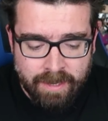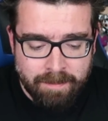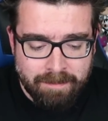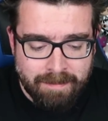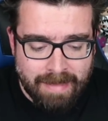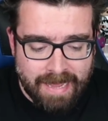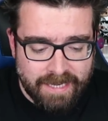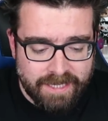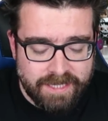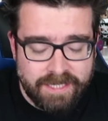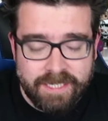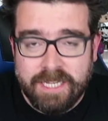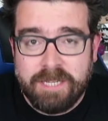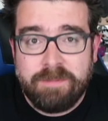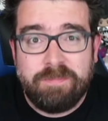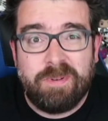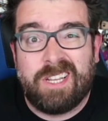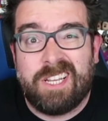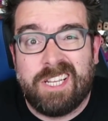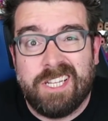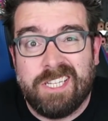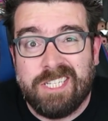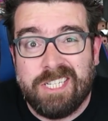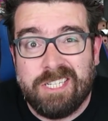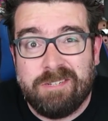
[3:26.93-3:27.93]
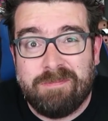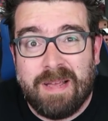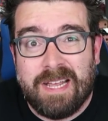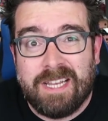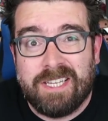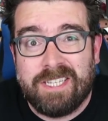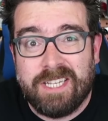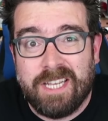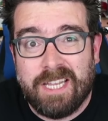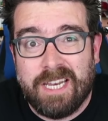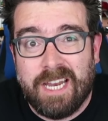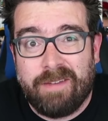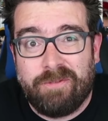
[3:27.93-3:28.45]
Messi, because he's
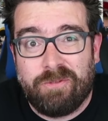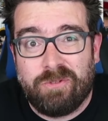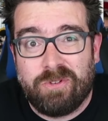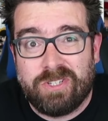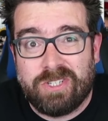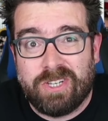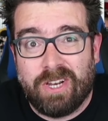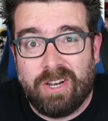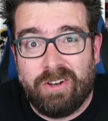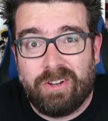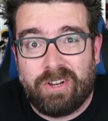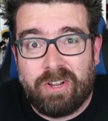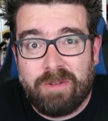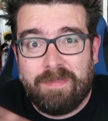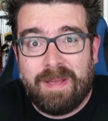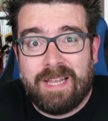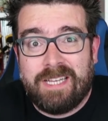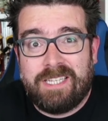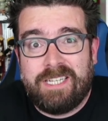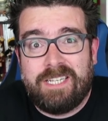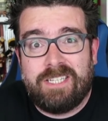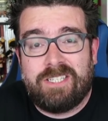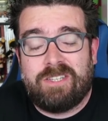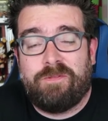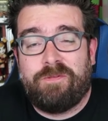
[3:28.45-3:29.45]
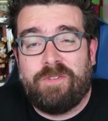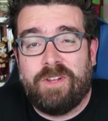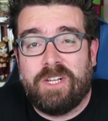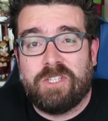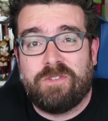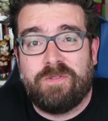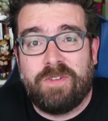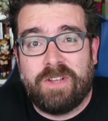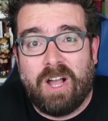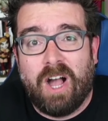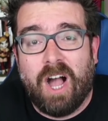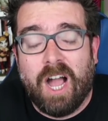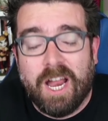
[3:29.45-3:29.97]
Messi and everyone's going to look at Messi. It's the first
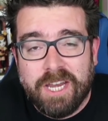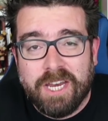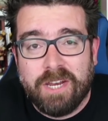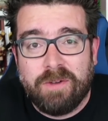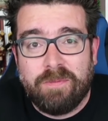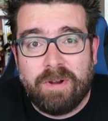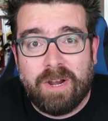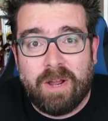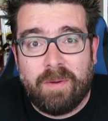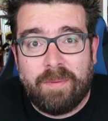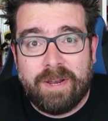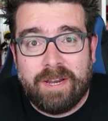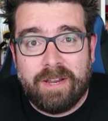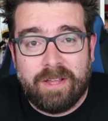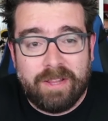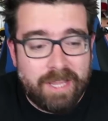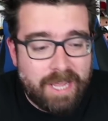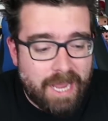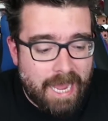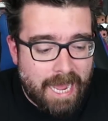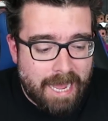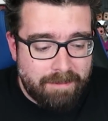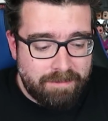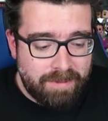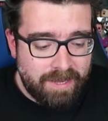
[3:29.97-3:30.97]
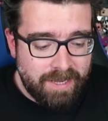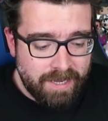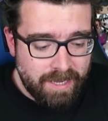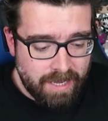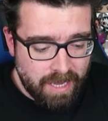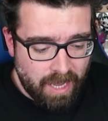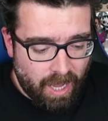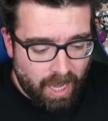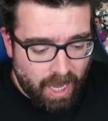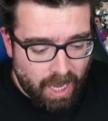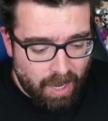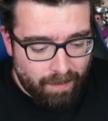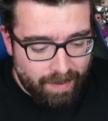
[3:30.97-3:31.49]
thing I did when I went on the app.
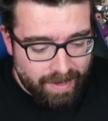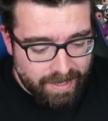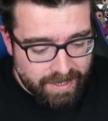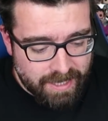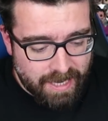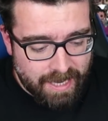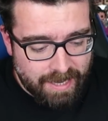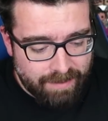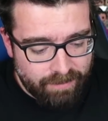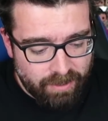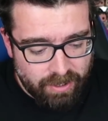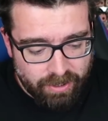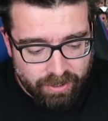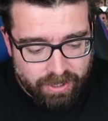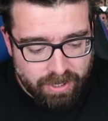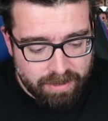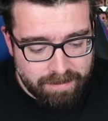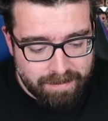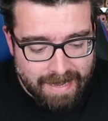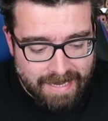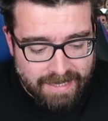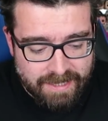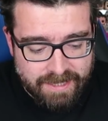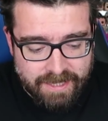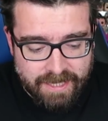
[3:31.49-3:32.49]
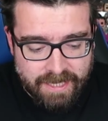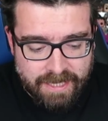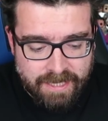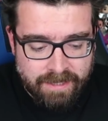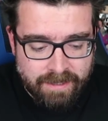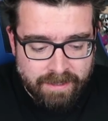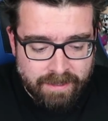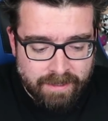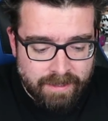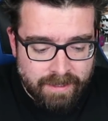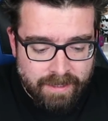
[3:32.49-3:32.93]
I went to have a look at Messi.